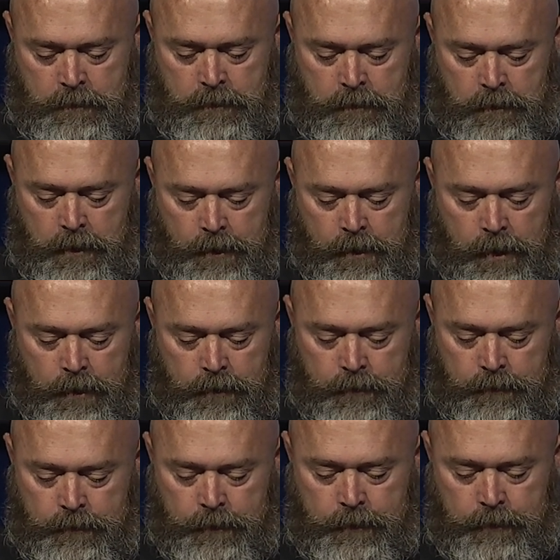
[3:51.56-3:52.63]
I know
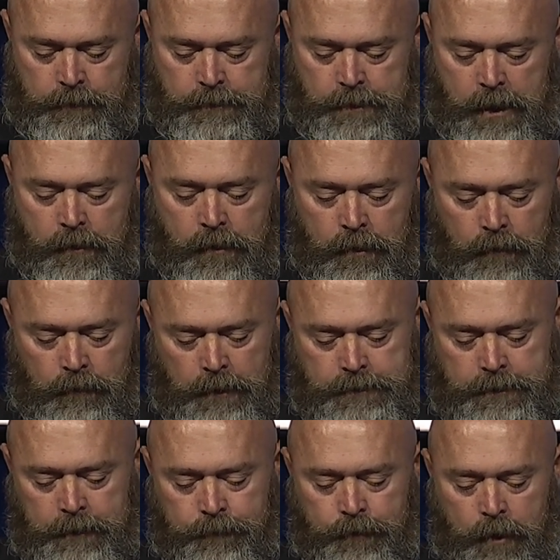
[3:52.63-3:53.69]
that there is no
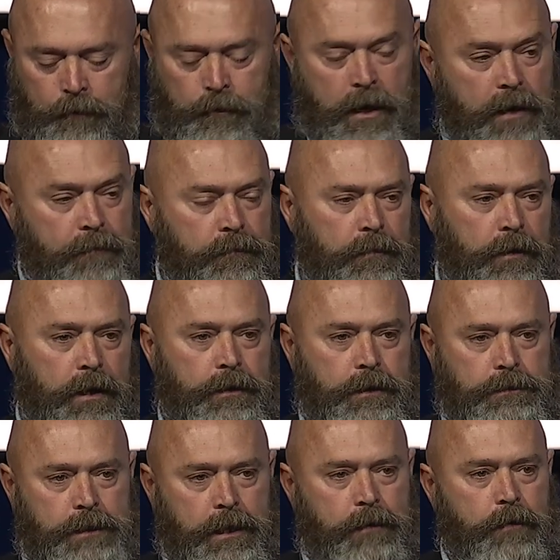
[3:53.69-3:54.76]
holistic program like
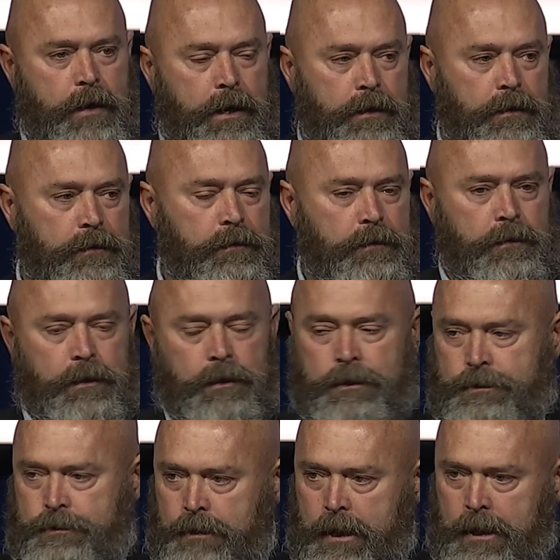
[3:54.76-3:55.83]
this anywhere in
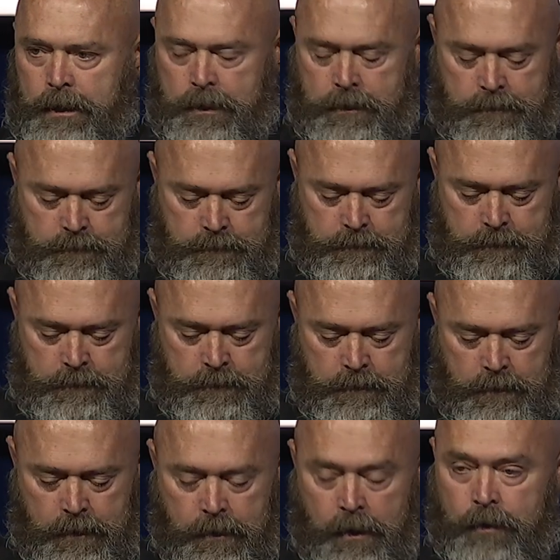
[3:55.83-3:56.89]
Australia.
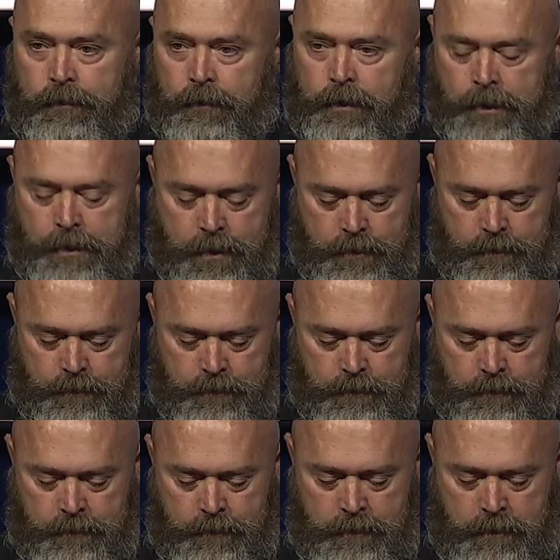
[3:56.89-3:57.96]
I know that I know.
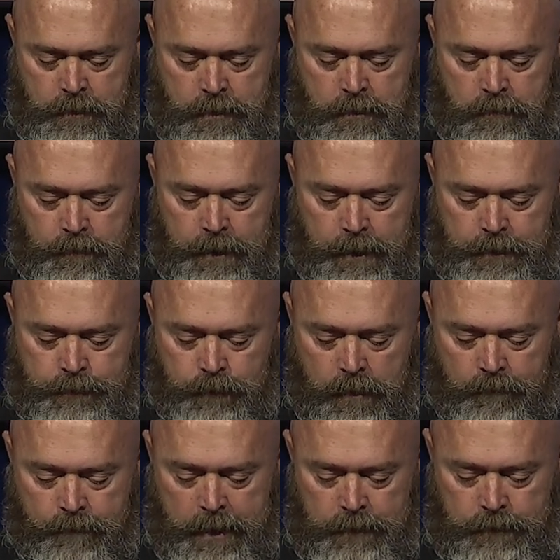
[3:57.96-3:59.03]
Within
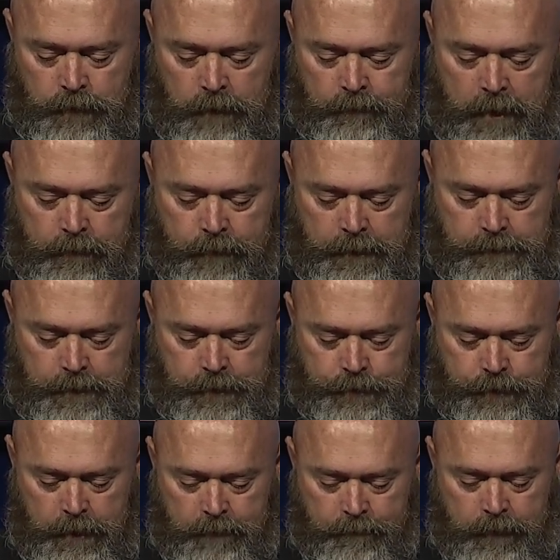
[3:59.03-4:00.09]
12 months, all of our residents
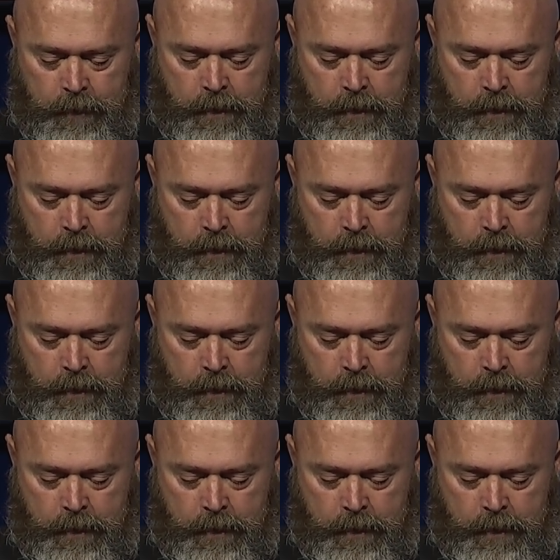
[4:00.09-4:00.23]
should have